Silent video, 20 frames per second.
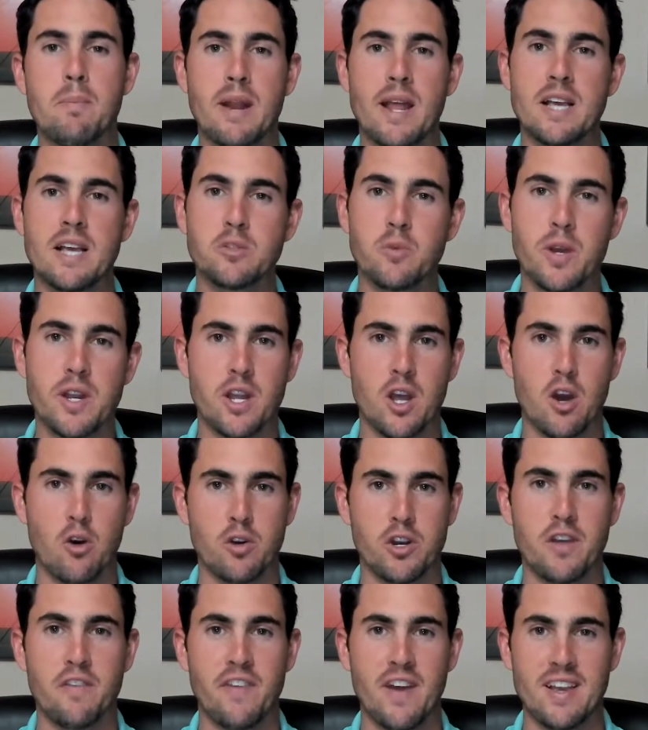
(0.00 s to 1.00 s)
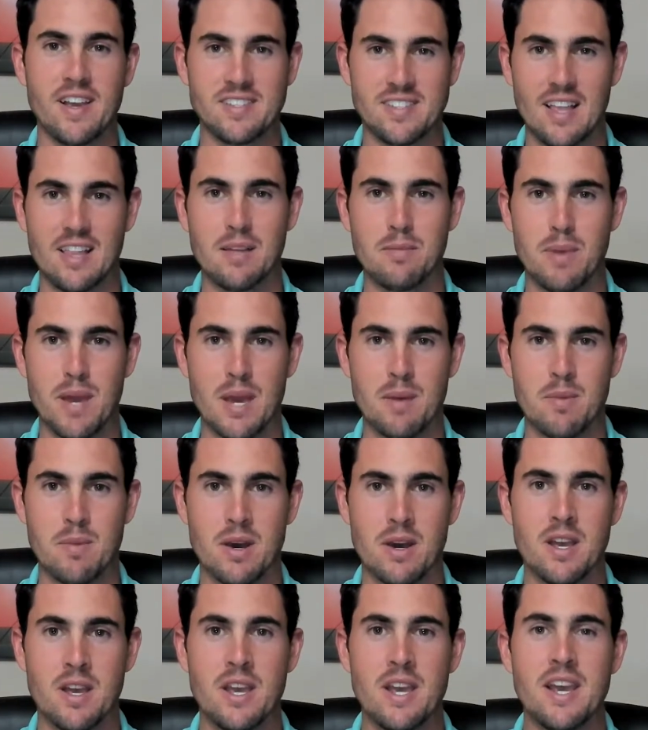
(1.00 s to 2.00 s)
But as we know, when you face
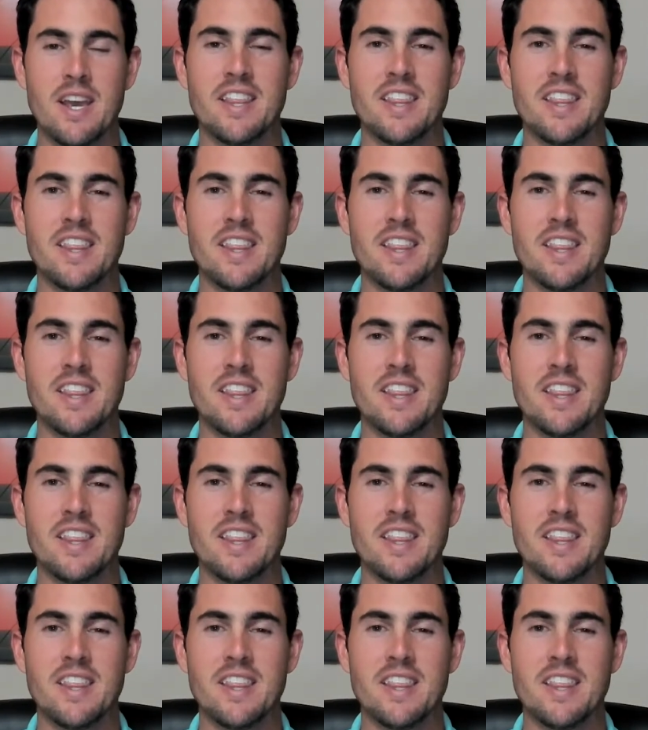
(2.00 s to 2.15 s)
Alabama,